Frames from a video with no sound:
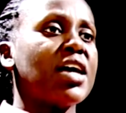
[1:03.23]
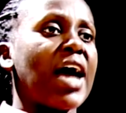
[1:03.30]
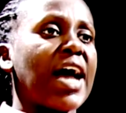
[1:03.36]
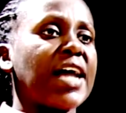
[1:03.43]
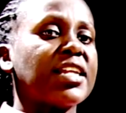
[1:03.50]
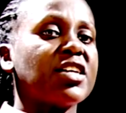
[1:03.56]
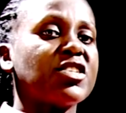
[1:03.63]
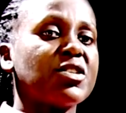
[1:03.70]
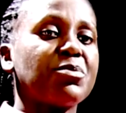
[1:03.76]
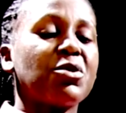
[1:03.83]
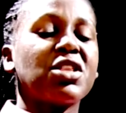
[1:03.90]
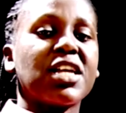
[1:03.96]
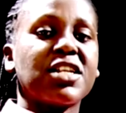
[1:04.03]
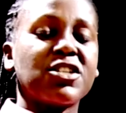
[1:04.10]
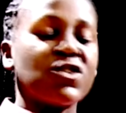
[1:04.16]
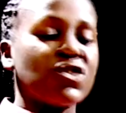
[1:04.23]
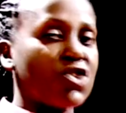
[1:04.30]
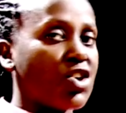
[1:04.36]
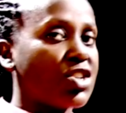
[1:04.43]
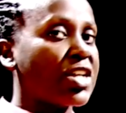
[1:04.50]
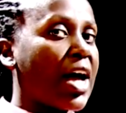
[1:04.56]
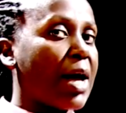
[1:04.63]
a decimal that is
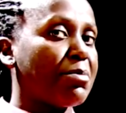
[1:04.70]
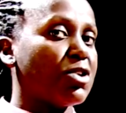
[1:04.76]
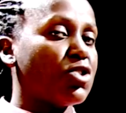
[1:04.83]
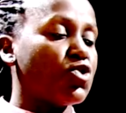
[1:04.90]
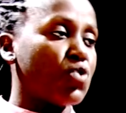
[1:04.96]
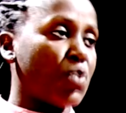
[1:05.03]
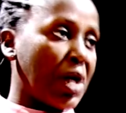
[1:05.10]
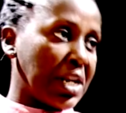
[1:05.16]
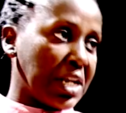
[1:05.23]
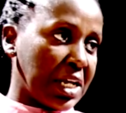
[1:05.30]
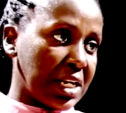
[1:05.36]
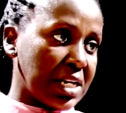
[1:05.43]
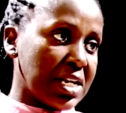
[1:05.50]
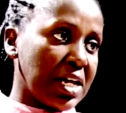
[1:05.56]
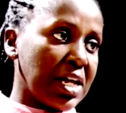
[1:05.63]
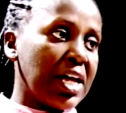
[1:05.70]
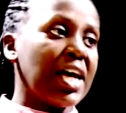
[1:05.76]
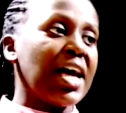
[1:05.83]
not coming to an end.